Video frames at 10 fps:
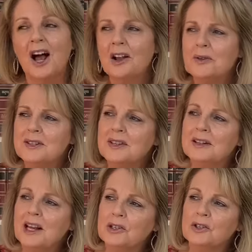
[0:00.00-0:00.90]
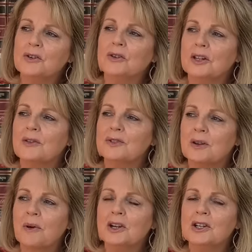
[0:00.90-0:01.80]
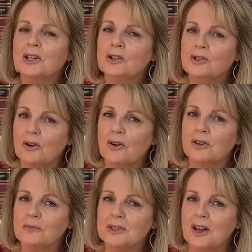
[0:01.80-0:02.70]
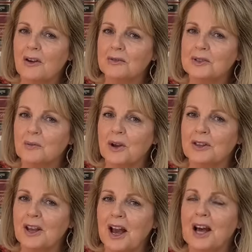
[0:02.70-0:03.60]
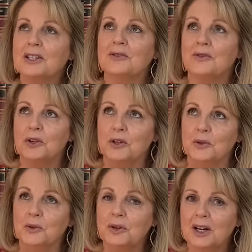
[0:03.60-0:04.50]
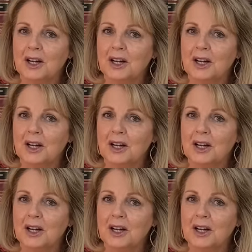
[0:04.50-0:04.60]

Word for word: I always think that too, that if someone can control themselves when they're under view,